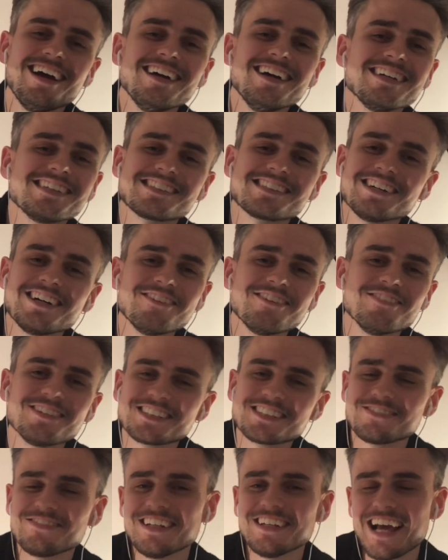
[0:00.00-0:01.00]
So it
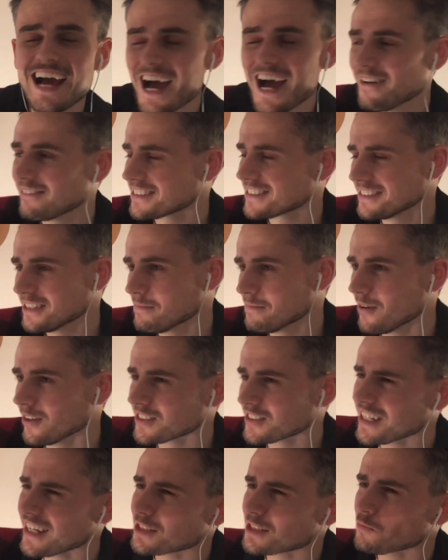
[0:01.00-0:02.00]
must have been absolutely poor.
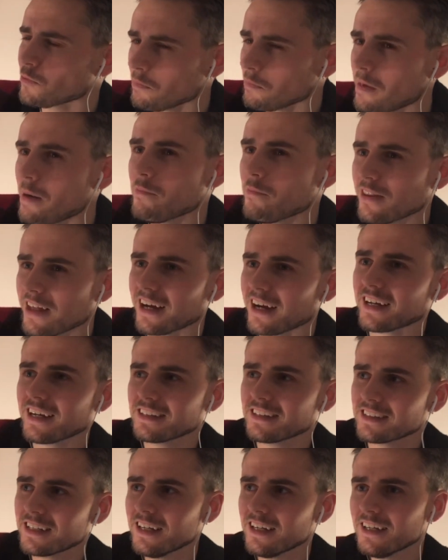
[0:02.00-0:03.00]
So that's one memory that I
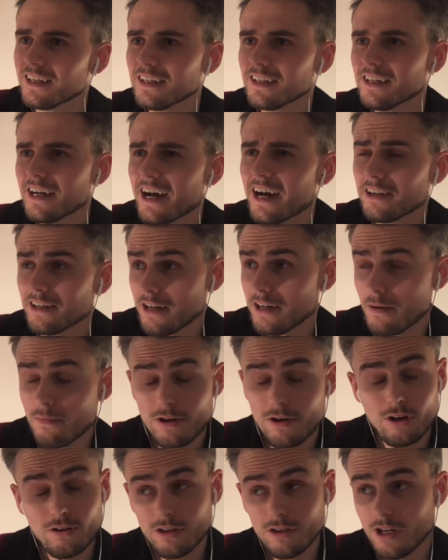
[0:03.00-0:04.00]
can. And
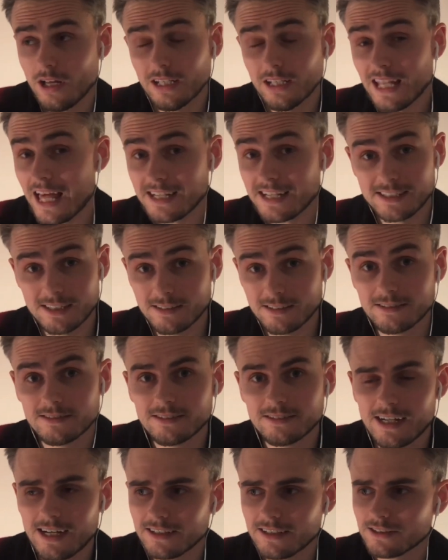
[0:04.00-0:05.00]
a lesson
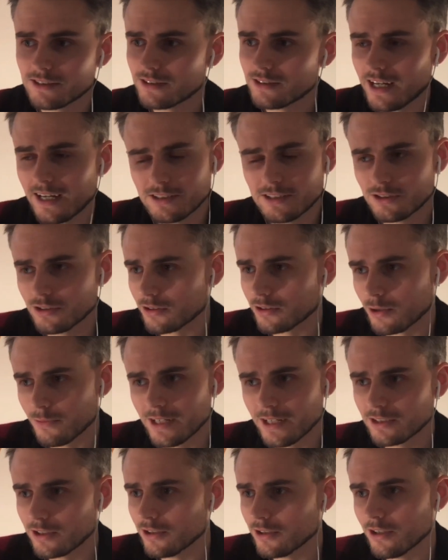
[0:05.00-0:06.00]
that I took
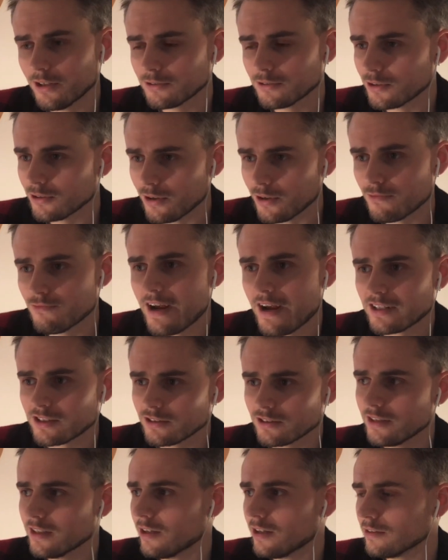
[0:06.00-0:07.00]
away: do not rest
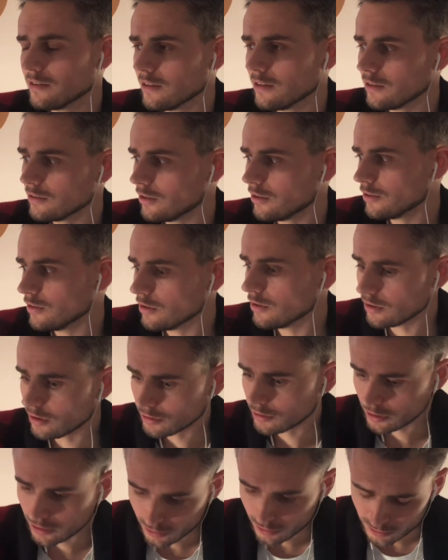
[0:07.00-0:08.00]
on your
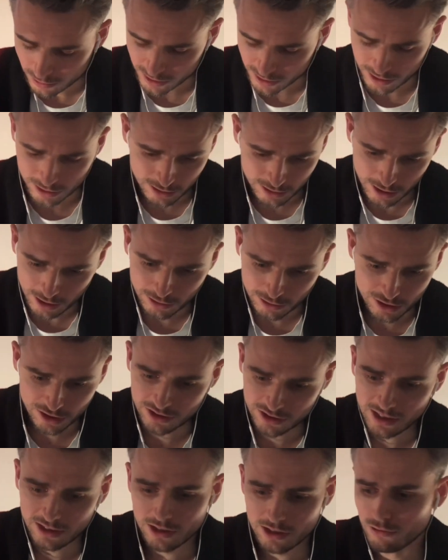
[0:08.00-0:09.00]
laurels and just
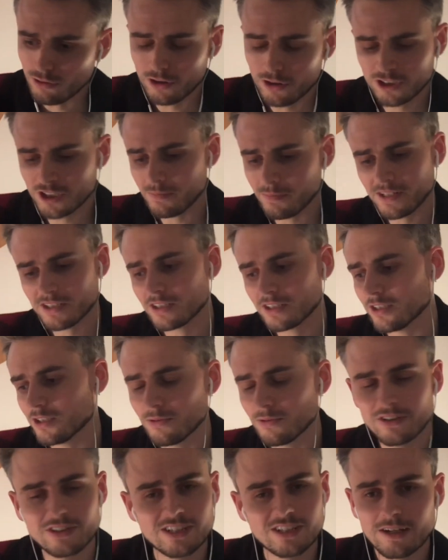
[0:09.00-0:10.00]
think you're automatically
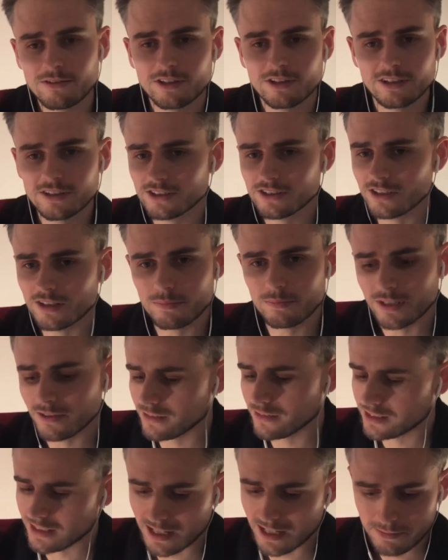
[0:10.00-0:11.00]
doing the same thing you did the
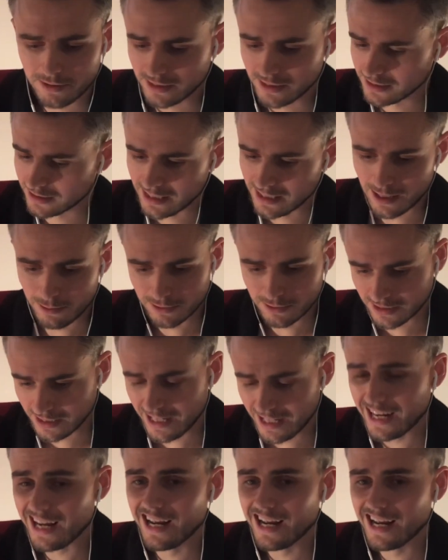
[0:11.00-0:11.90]
previous day, because that was a